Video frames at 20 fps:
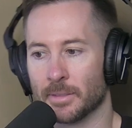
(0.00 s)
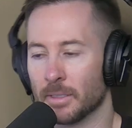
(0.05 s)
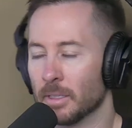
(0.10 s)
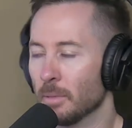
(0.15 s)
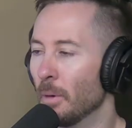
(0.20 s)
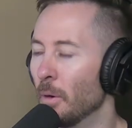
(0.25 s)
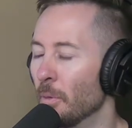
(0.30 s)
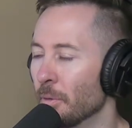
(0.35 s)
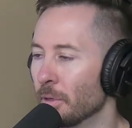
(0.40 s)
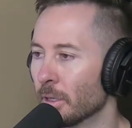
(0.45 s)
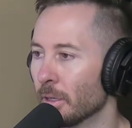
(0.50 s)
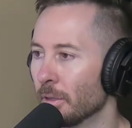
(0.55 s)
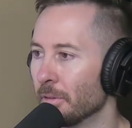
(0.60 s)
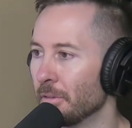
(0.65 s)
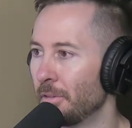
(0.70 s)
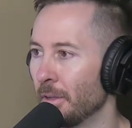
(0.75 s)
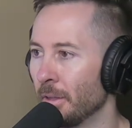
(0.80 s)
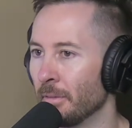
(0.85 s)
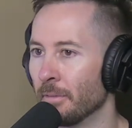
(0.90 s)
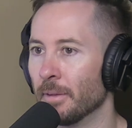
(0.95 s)
to
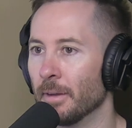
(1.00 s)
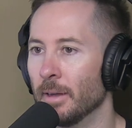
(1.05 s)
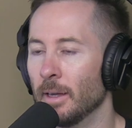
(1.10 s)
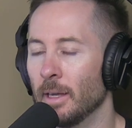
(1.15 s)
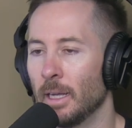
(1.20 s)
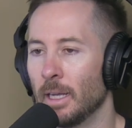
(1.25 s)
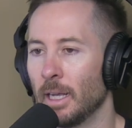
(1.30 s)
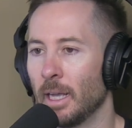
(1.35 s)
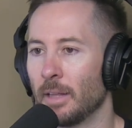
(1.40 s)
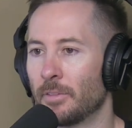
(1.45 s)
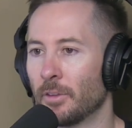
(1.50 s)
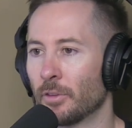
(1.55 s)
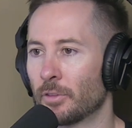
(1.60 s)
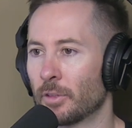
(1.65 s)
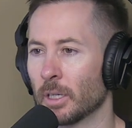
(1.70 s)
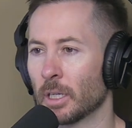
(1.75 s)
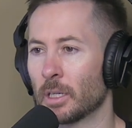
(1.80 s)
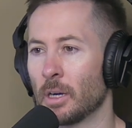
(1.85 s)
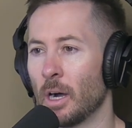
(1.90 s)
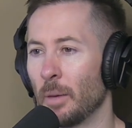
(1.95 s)
pneumonias, and it's just
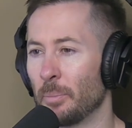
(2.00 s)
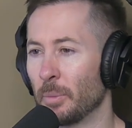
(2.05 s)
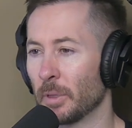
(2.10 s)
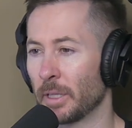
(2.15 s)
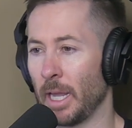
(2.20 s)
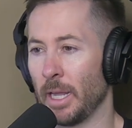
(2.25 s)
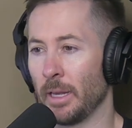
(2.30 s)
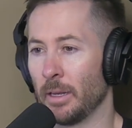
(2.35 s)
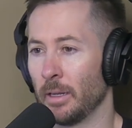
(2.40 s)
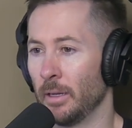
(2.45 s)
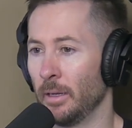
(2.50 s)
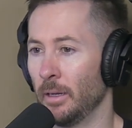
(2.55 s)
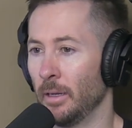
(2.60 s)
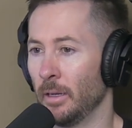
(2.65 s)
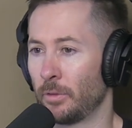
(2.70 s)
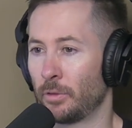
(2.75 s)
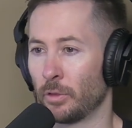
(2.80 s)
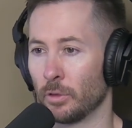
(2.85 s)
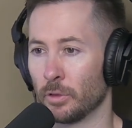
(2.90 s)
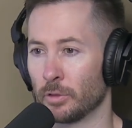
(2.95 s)
going to complicate
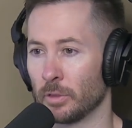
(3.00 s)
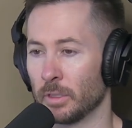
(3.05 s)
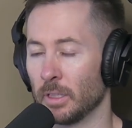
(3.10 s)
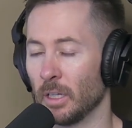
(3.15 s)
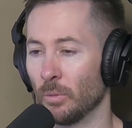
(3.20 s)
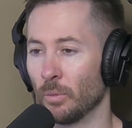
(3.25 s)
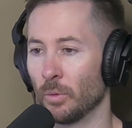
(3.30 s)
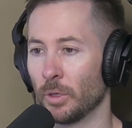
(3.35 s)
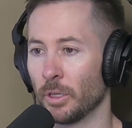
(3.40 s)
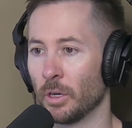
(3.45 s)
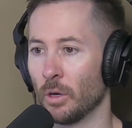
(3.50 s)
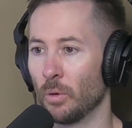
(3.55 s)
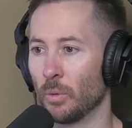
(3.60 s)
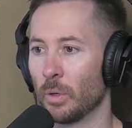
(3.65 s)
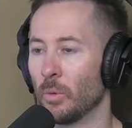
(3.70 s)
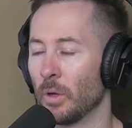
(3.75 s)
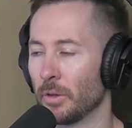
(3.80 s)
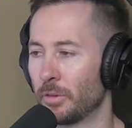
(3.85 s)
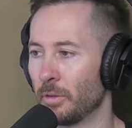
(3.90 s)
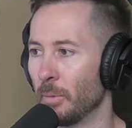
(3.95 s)
surgery that we
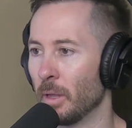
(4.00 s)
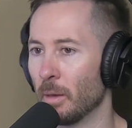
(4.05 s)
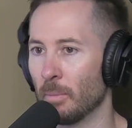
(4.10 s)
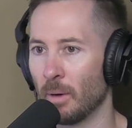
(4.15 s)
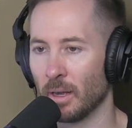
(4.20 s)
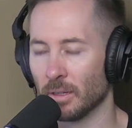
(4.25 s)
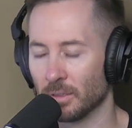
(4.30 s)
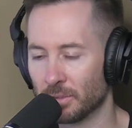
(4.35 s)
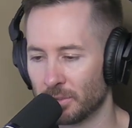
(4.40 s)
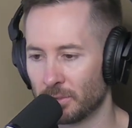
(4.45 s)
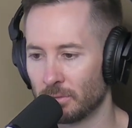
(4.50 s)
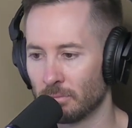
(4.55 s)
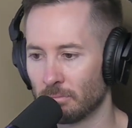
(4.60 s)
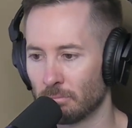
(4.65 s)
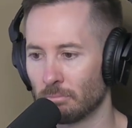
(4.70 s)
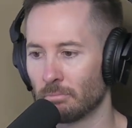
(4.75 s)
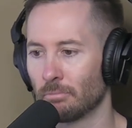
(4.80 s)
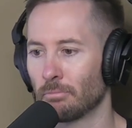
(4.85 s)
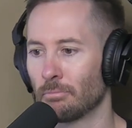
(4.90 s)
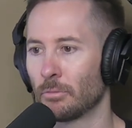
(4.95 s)
want to minimize
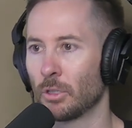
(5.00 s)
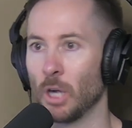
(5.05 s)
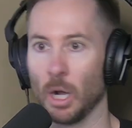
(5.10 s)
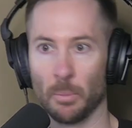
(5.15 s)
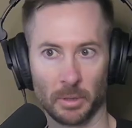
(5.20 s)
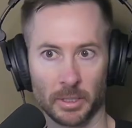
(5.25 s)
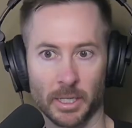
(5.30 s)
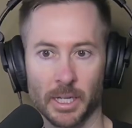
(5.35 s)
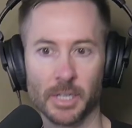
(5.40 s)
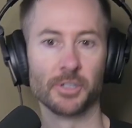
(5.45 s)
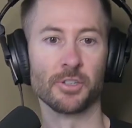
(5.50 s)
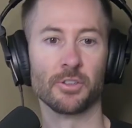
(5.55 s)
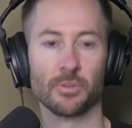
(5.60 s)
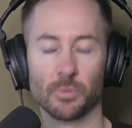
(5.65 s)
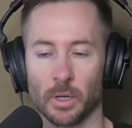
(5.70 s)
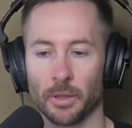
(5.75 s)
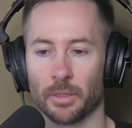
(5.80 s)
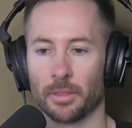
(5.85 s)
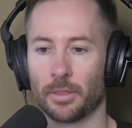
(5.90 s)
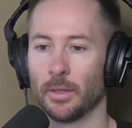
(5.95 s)
complications
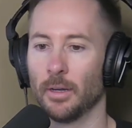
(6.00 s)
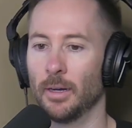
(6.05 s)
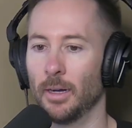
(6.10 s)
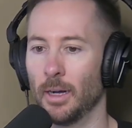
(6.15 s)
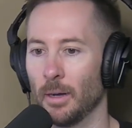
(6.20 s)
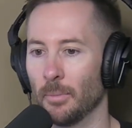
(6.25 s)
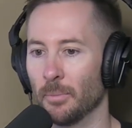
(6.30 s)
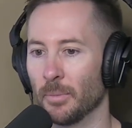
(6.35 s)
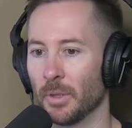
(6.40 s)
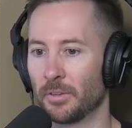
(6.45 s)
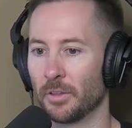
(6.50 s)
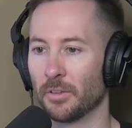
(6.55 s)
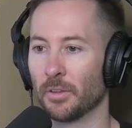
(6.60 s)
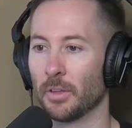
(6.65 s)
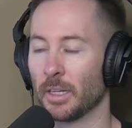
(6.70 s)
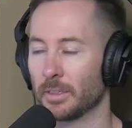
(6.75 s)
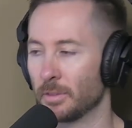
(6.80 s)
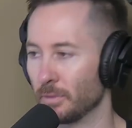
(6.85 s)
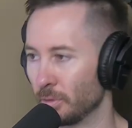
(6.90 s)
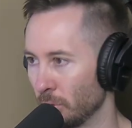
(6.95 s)
with. This is
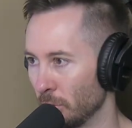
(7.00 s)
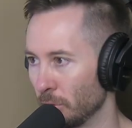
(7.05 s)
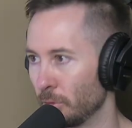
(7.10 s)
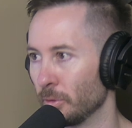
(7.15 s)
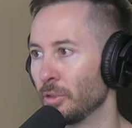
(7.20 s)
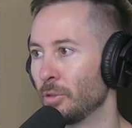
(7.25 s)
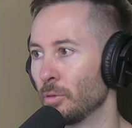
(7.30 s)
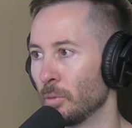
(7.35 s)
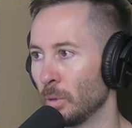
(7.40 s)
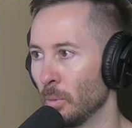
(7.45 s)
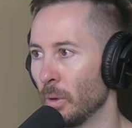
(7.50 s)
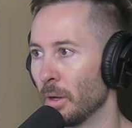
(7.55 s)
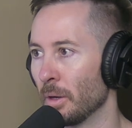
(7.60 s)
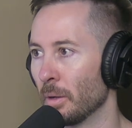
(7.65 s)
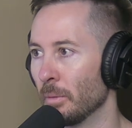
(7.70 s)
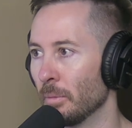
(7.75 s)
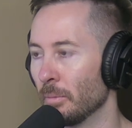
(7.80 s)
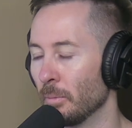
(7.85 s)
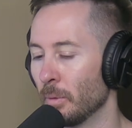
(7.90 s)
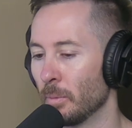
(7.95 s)
elective surgery, so we want
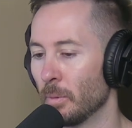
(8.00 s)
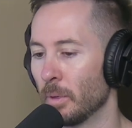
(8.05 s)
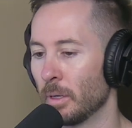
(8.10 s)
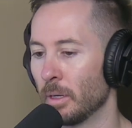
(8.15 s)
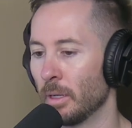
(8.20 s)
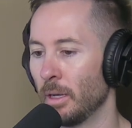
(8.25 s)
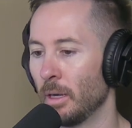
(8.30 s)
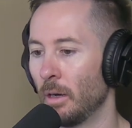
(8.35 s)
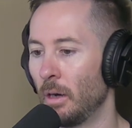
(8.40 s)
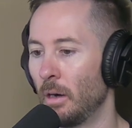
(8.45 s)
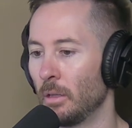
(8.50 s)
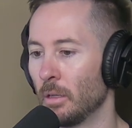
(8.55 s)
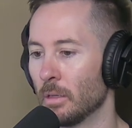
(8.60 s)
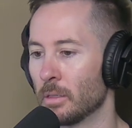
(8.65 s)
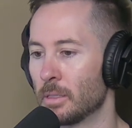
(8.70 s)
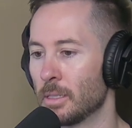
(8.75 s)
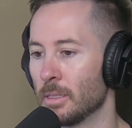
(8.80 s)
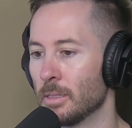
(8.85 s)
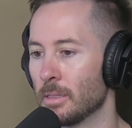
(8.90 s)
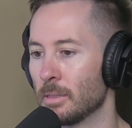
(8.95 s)
to all our
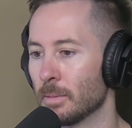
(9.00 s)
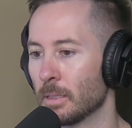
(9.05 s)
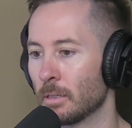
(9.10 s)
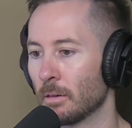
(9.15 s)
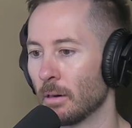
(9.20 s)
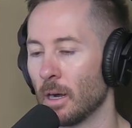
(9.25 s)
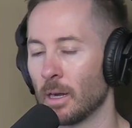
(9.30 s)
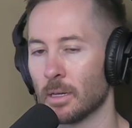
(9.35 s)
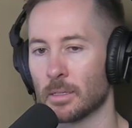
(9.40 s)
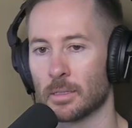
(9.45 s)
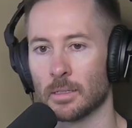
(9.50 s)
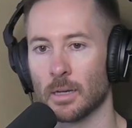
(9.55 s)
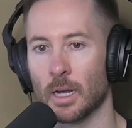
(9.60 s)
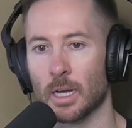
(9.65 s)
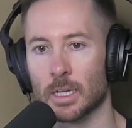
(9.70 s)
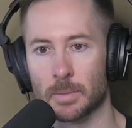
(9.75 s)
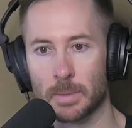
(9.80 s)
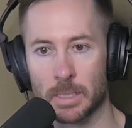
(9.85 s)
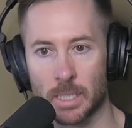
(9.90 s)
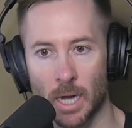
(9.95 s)
T's to be crossed and
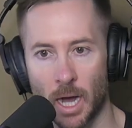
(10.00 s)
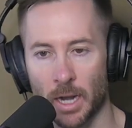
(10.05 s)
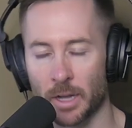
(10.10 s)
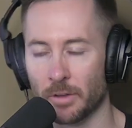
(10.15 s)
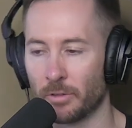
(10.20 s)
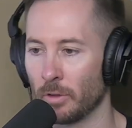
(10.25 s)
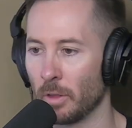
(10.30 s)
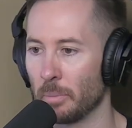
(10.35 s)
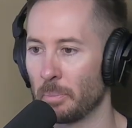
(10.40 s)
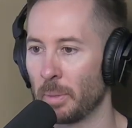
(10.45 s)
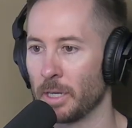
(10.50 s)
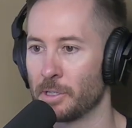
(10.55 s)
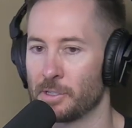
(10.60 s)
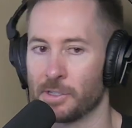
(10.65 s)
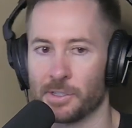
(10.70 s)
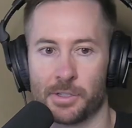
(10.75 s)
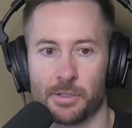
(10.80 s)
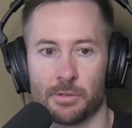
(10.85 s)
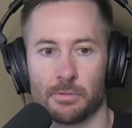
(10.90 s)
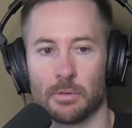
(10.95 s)
I's to be dotted, so that
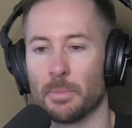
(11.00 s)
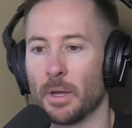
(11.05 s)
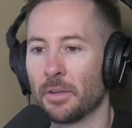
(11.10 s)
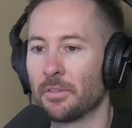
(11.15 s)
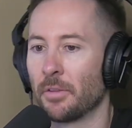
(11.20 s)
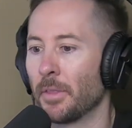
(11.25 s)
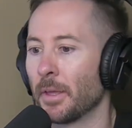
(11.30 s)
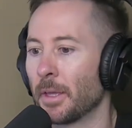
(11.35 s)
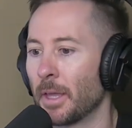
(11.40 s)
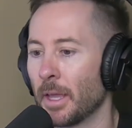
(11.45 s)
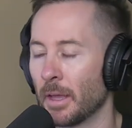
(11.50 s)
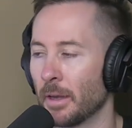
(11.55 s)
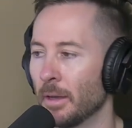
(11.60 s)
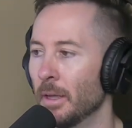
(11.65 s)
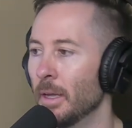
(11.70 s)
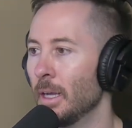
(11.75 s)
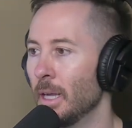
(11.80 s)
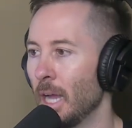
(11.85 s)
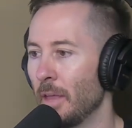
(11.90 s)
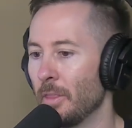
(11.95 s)
patients do the best that they can,
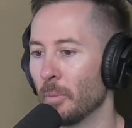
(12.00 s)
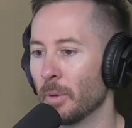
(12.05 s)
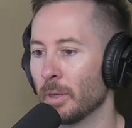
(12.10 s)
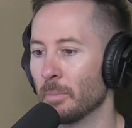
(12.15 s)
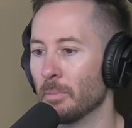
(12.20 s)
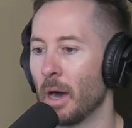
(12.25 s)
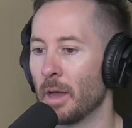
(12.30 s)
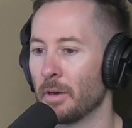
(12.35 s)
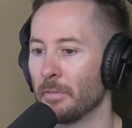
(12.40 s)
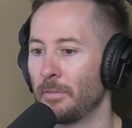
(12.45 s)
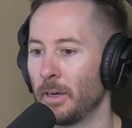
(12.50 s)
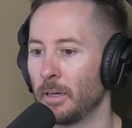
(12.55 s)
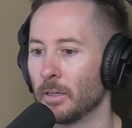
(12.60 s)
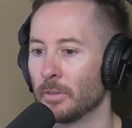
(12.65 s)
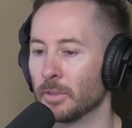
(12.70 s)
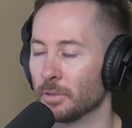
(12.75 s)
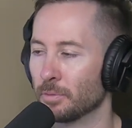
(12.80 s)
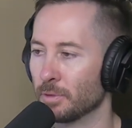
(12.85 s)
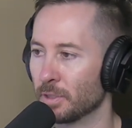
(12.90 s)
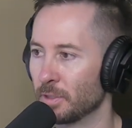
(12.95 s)
and that we modify all
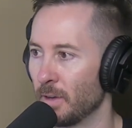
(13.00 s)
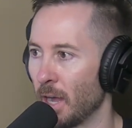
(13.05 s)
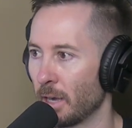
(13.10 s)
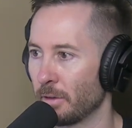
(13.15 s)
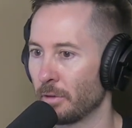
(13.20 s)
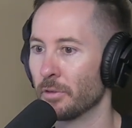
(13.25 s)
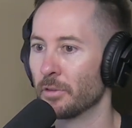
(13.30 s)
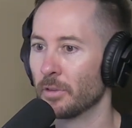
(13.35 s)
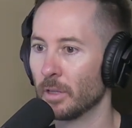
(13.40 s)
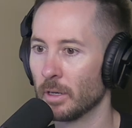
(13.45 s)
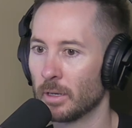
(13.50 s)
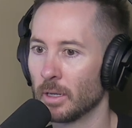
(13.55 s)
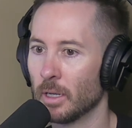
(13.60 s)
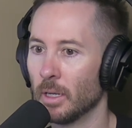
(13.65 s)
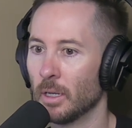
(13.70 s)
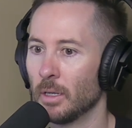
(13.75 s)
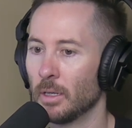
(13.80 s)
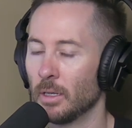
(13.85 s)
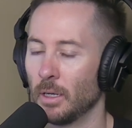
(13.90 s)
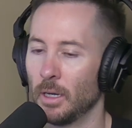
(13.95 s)
these risk factors
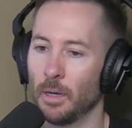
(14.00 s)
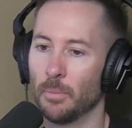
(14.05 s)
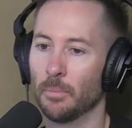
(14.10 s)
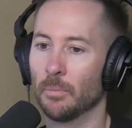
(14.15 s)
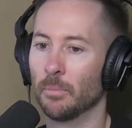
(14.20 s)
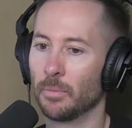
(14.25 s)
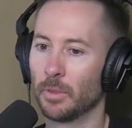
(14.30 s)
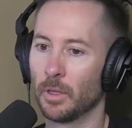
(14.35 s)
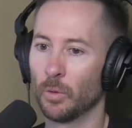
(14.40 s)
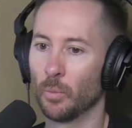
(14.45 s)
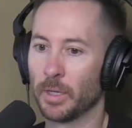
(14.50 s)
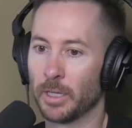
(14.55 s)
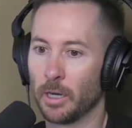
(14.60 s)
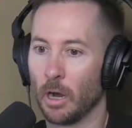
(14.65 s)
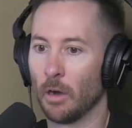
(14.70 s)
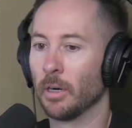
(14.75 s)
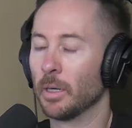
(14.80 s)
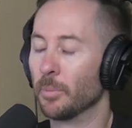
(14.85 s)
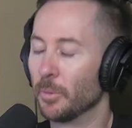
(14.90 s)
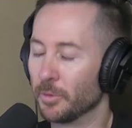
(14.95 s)
that we
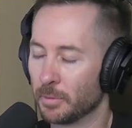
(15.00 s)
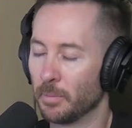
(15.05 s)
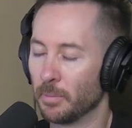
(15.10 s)
are able to